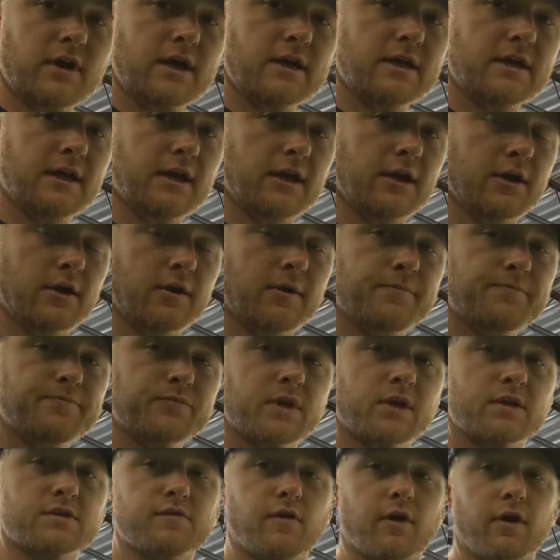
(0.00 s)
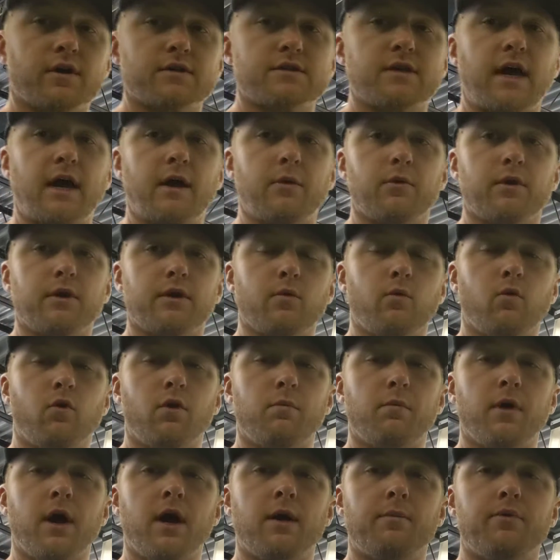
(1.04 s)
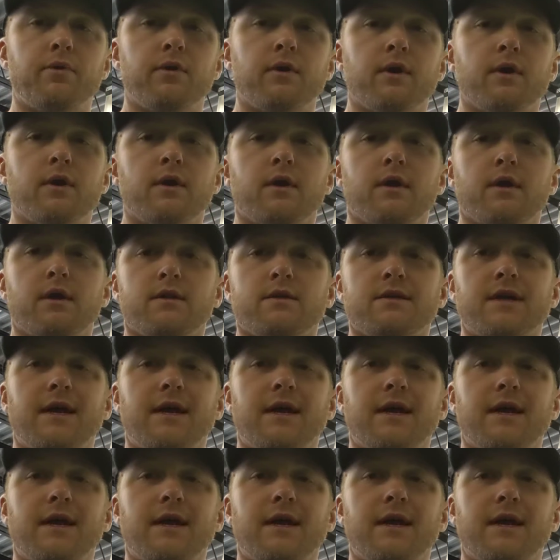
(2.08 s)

right here as far as how we're going to warm up.